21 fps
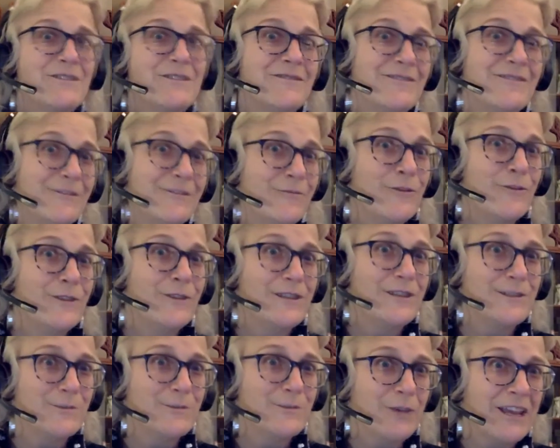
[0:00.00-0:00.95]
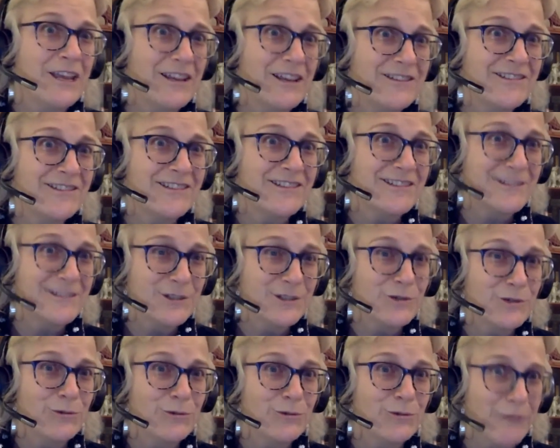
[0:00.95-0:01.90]
for these weeks is
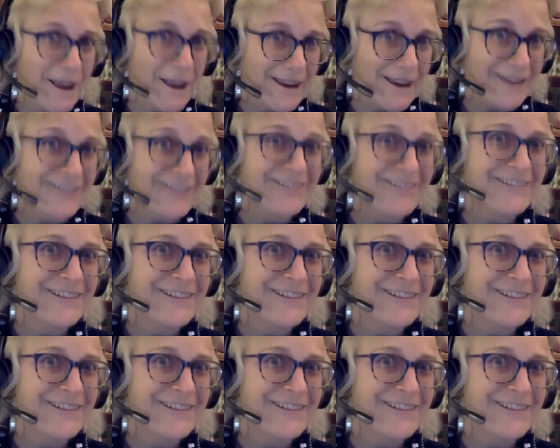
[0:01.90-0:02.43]
to write